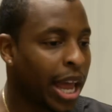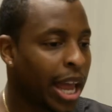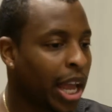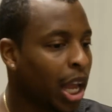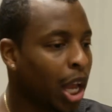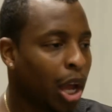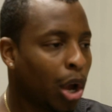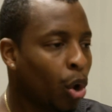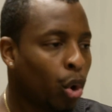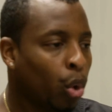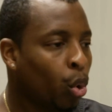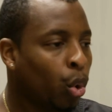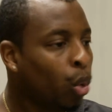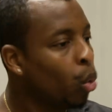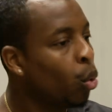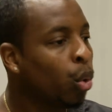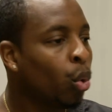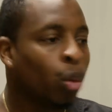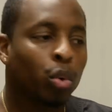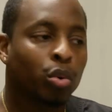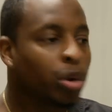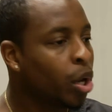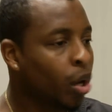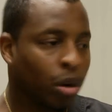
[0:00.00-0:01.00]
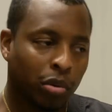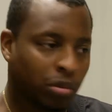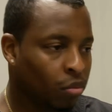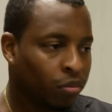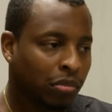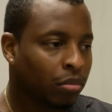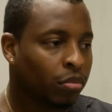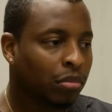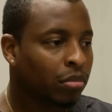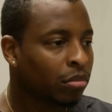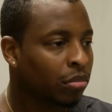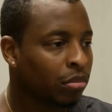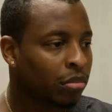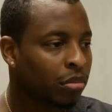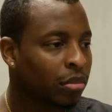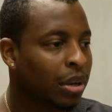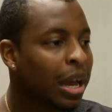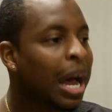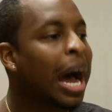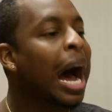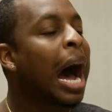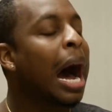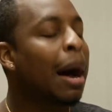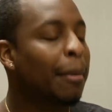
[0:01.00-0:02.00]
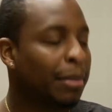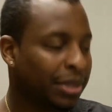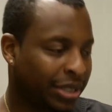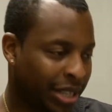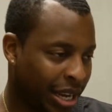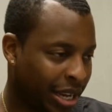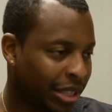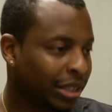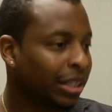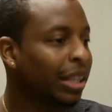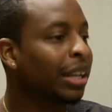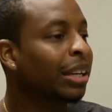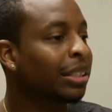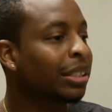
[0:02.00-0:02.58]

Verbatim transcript: like, oh no. Mm-hmm. I'm gonna take